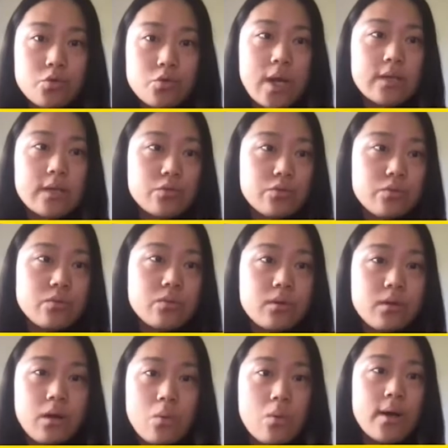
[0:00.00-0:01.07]
try to
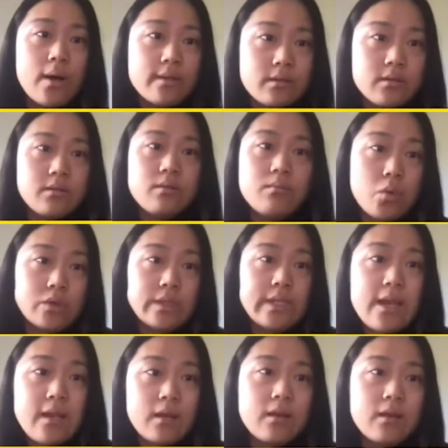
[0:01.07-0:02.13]
acquire more
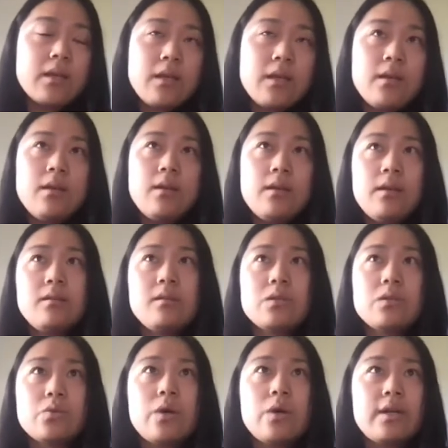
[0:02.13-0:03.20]
data, and
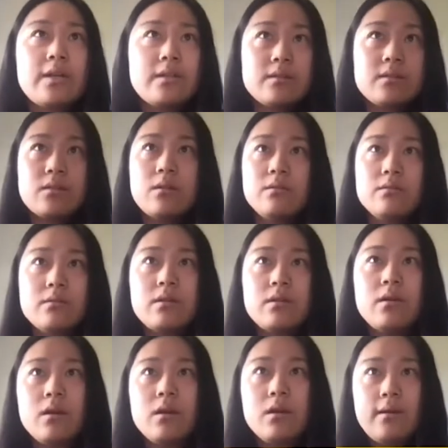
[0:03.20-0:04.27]
that's why it's called
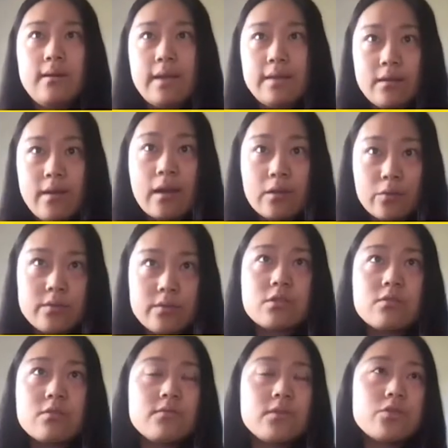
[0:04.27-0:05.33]
the
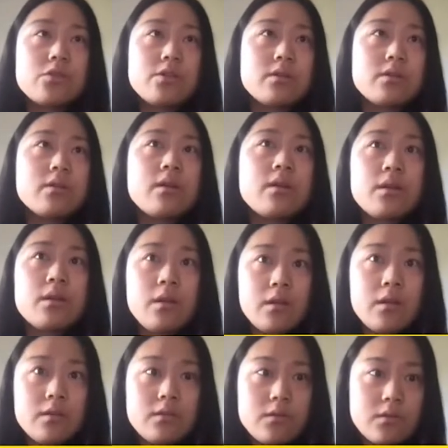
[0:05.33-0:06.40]
acquisition function.
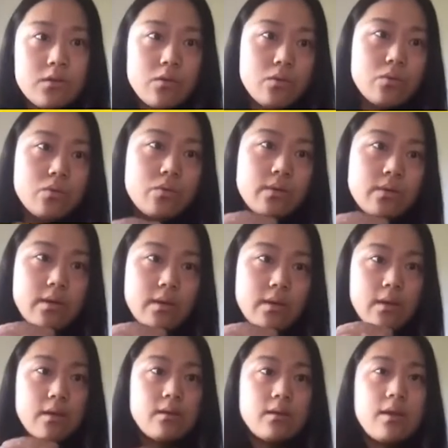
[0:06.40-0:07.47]
So
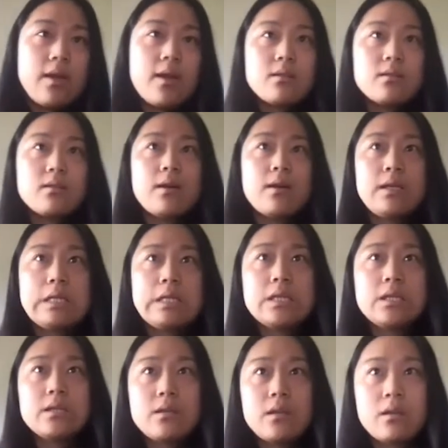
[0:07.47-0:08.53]
in the end, the
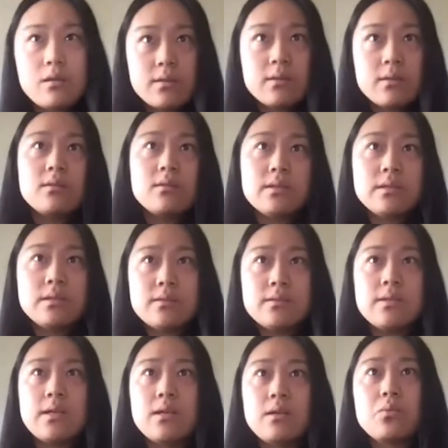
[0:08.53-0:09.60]
idea here is
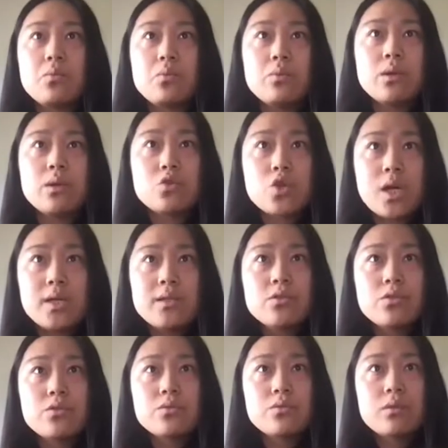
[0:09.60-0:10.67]
that we are trying
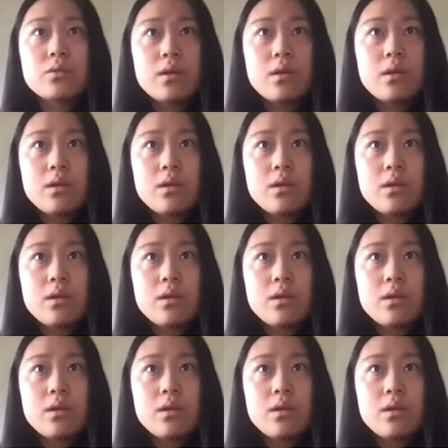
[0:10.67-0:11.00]
to